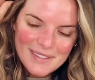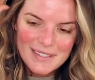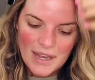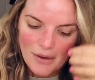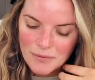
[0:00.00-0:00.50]

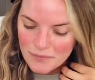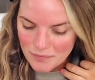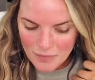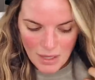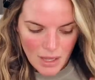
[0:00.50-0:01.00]
so,
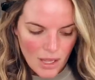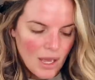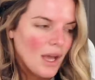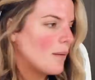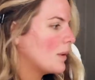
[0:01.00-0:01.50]

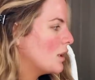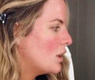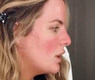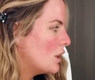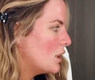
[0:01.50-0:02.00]
I'm a
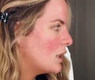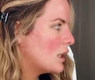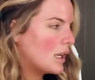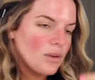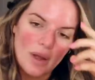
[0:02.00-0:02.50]
little,
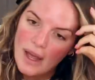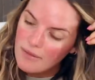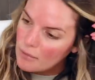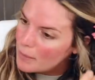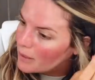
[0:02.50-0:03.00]
I don't
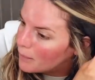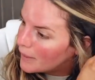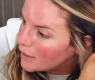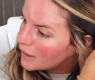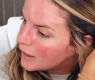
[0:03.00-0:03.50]
have a big
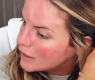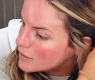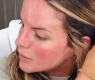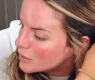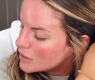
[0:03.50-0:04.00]
mirror here,
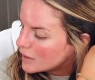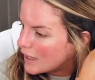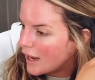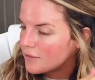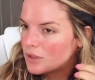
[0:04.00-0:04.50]
so we're just
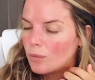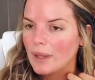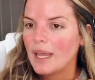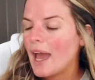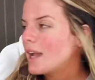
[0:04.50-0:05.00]
going to have to
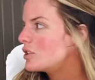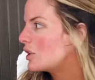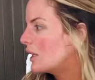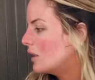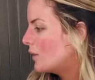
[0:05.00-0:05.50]
wing it.
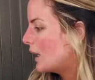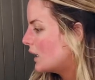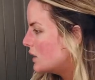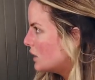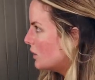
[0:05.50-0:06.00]
Actually, you know what
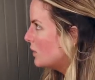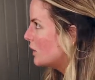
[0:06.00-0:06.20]
I can do?